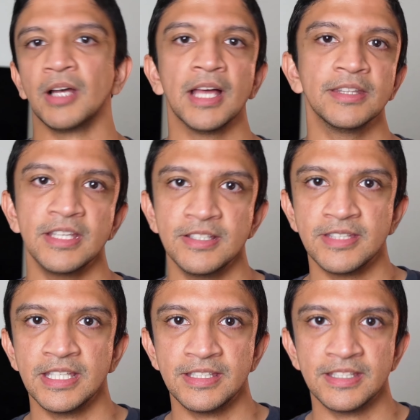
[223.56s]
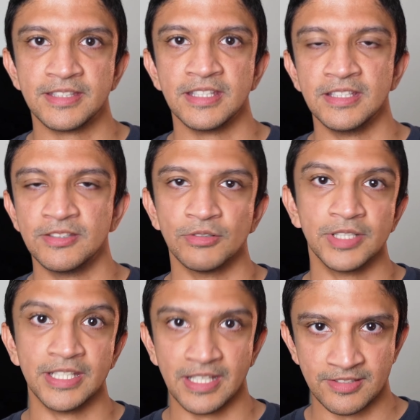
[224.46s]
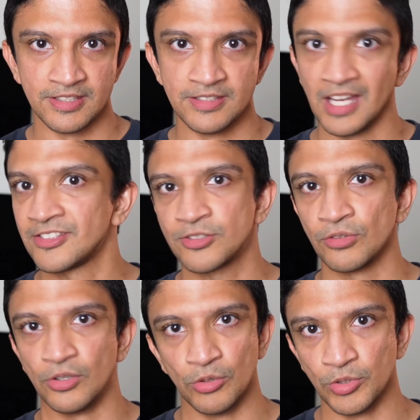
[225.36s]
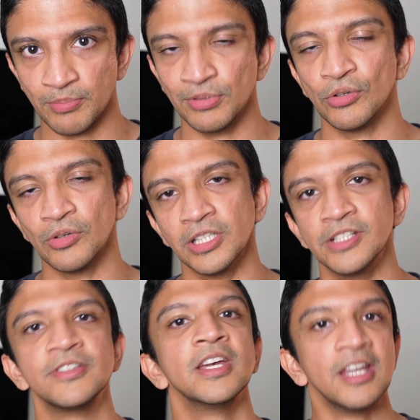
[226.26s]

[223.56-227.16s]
and these indices or indexes, I still don't know what the plural is,